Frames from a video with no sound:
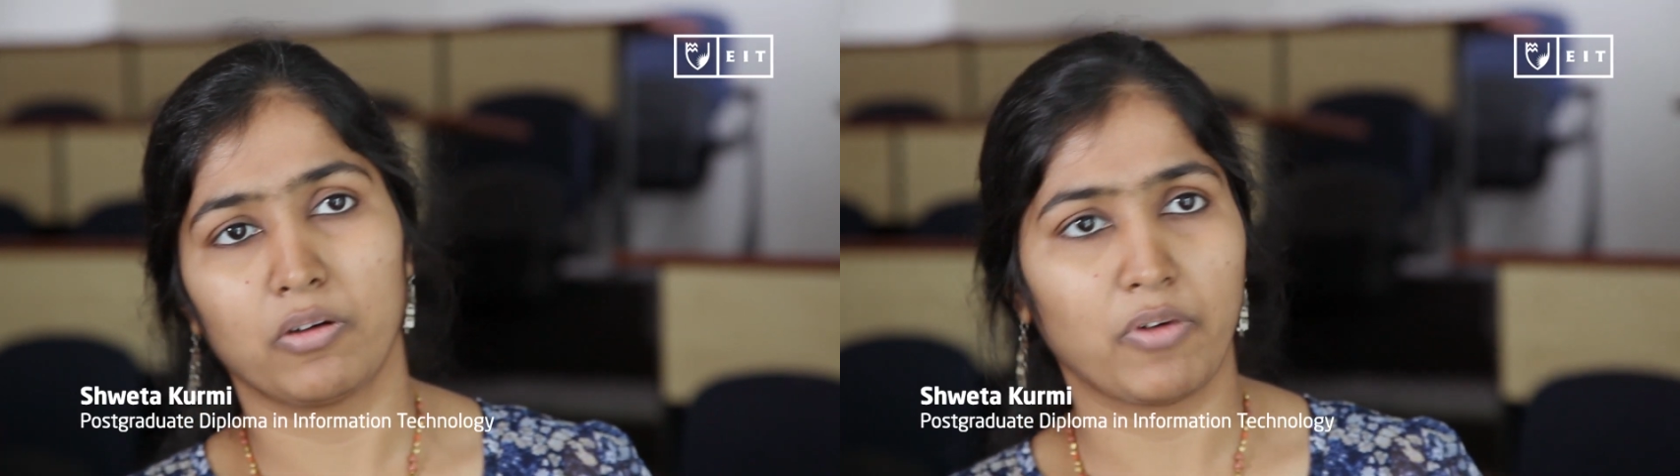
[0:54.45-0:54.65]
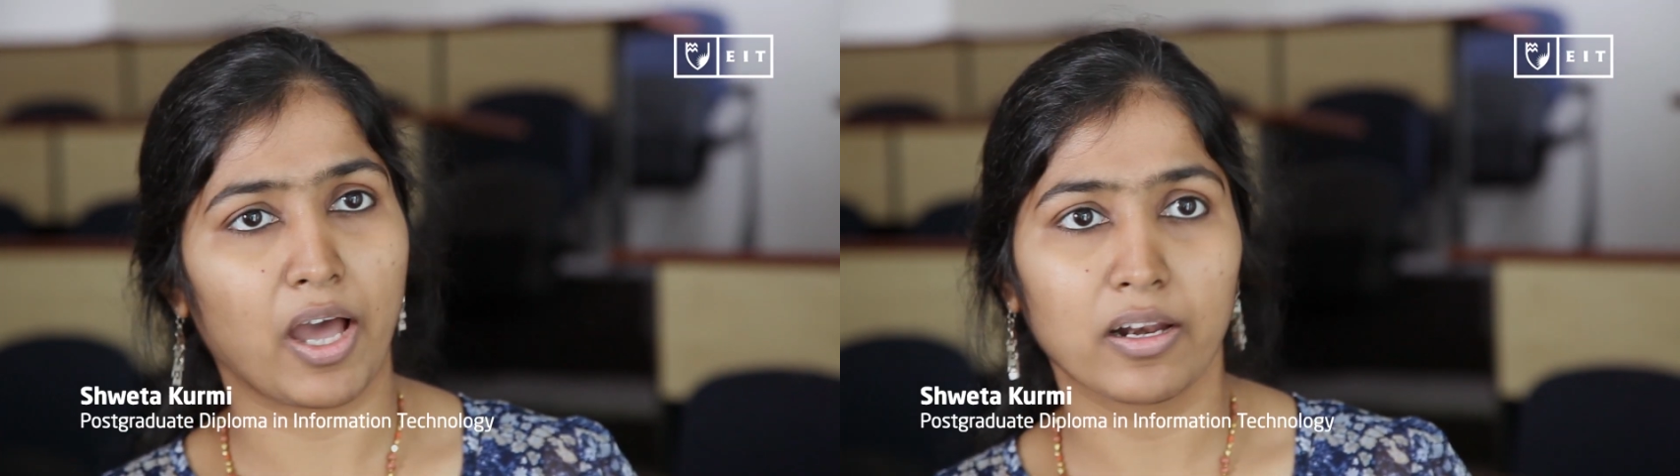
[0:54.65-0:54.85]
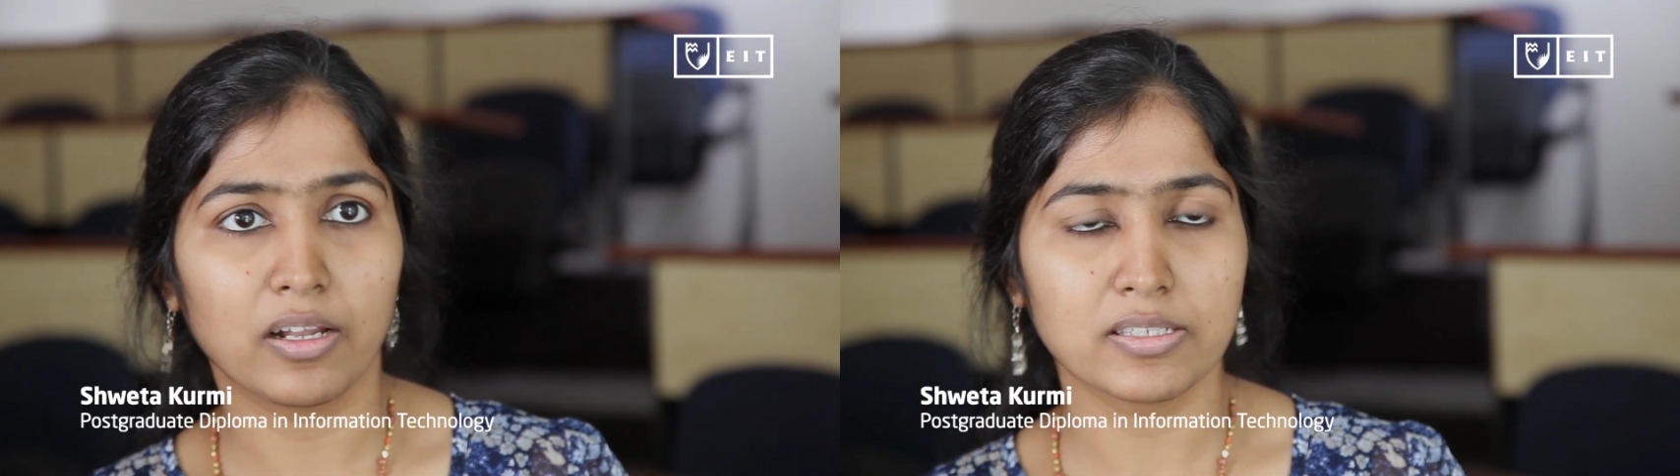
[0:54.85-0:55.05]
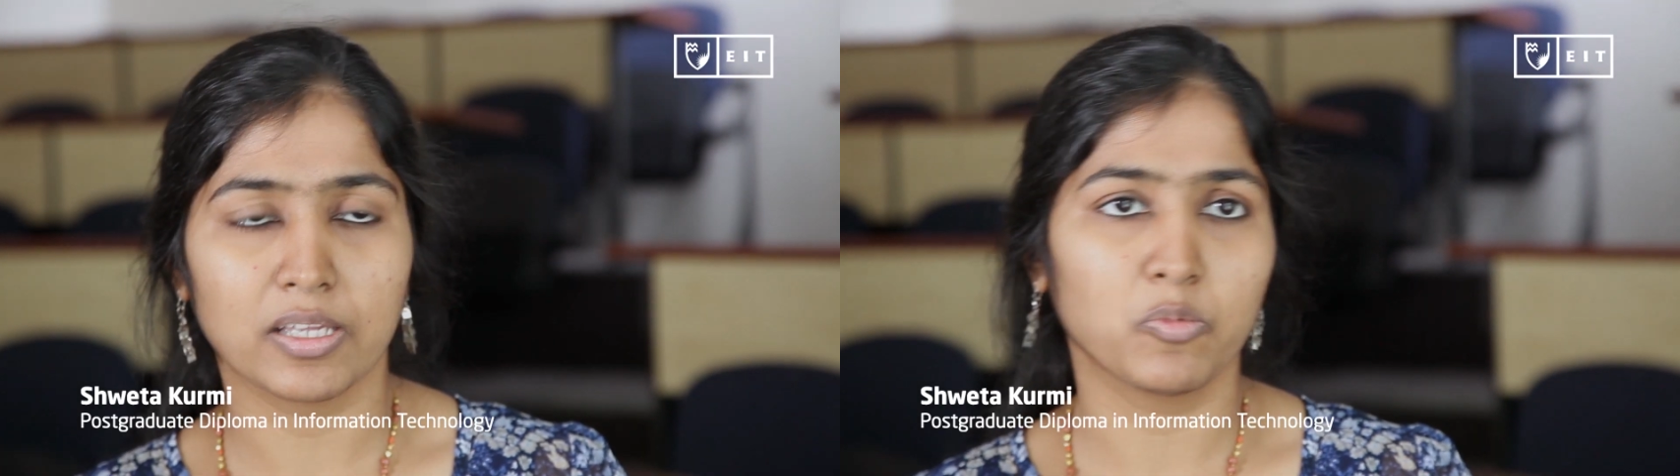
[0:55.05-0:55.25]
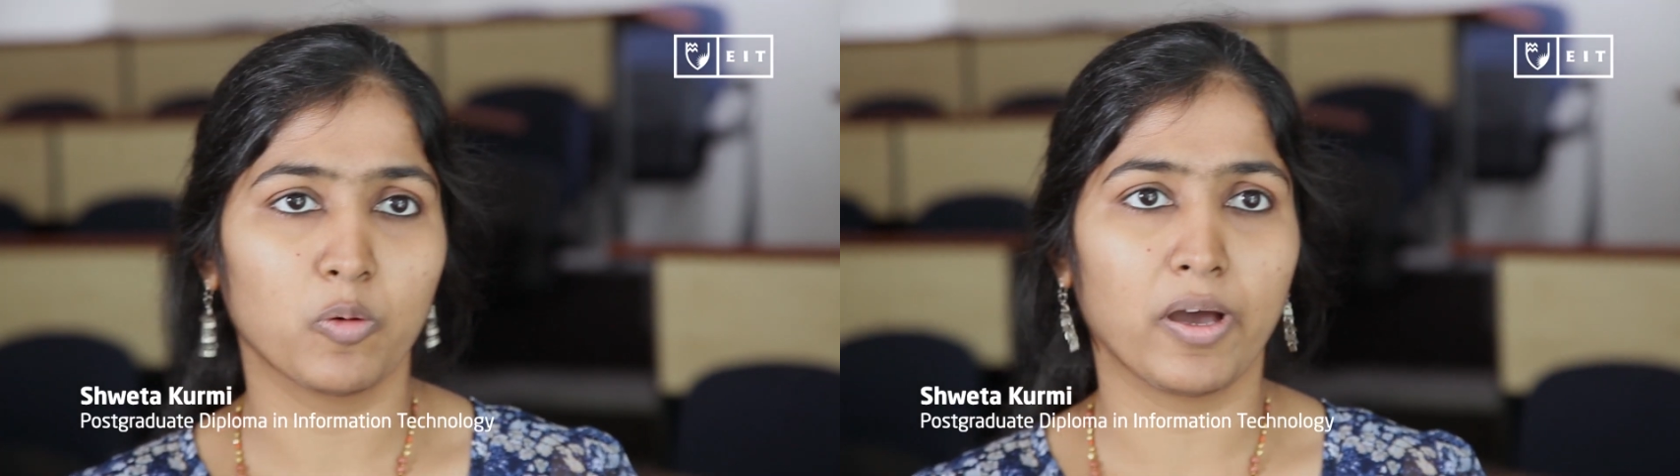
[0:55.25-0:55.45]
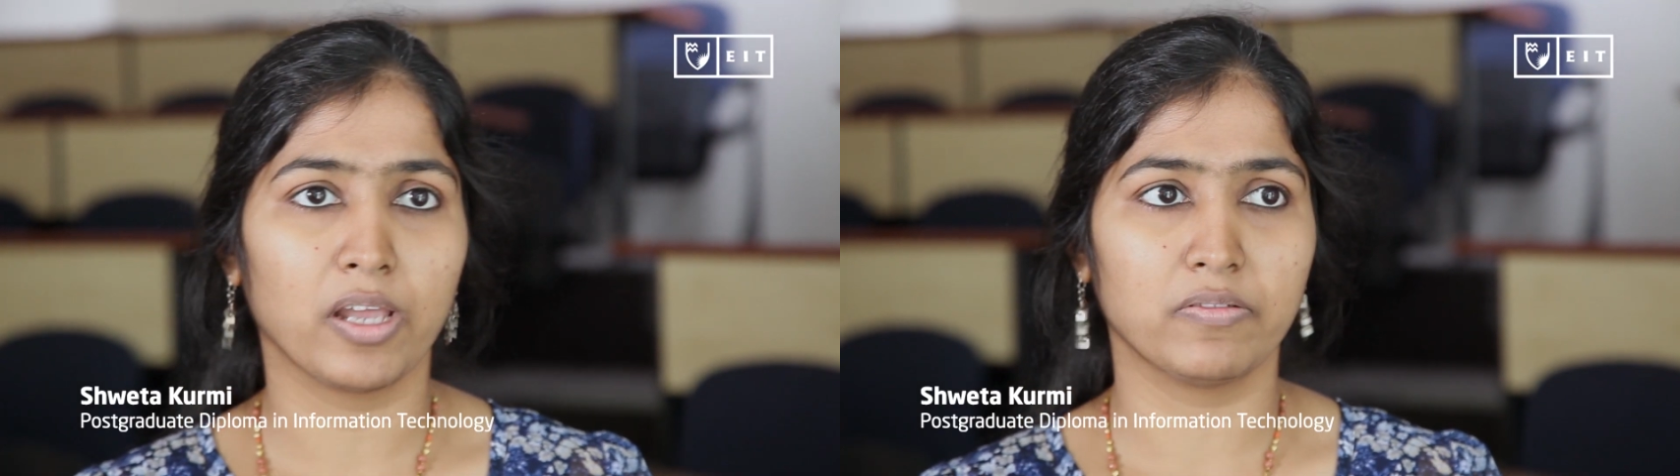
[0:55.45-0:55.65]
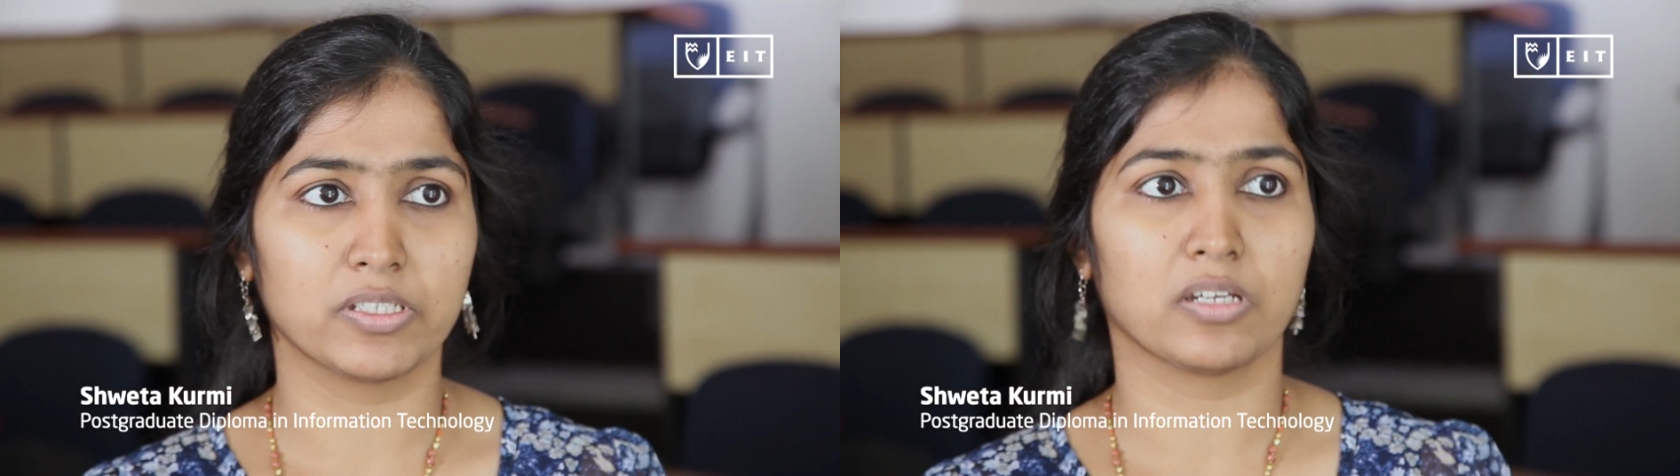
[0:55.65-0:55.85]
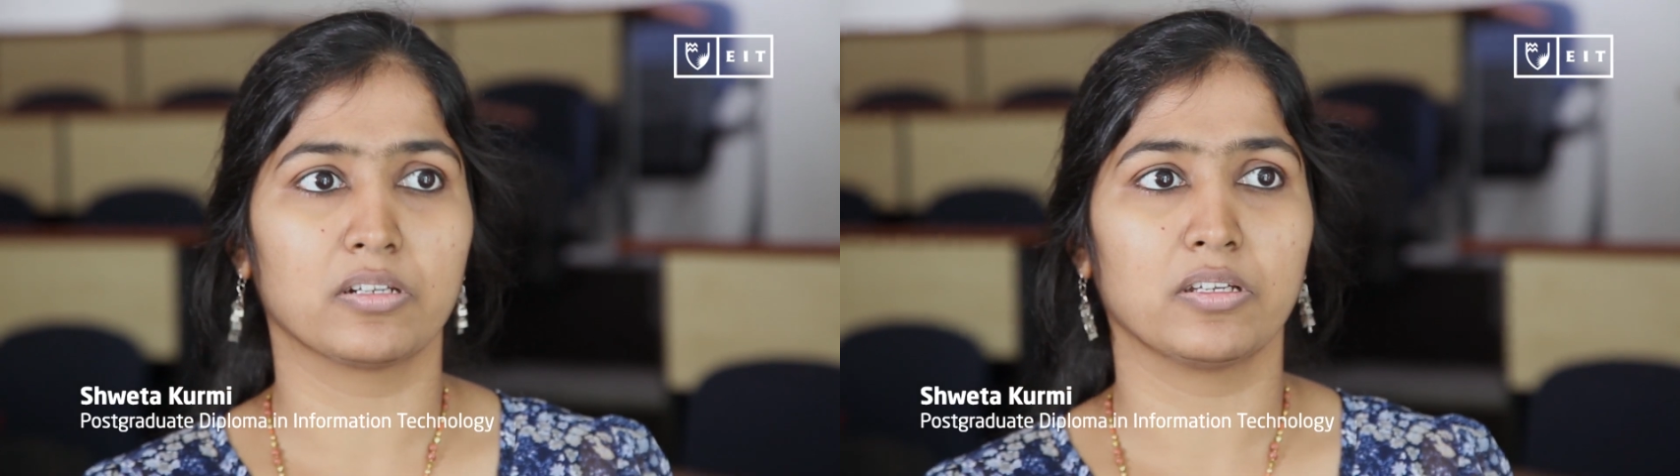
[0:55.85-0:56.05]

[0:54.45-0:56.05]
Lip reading: wireless and mobile, which are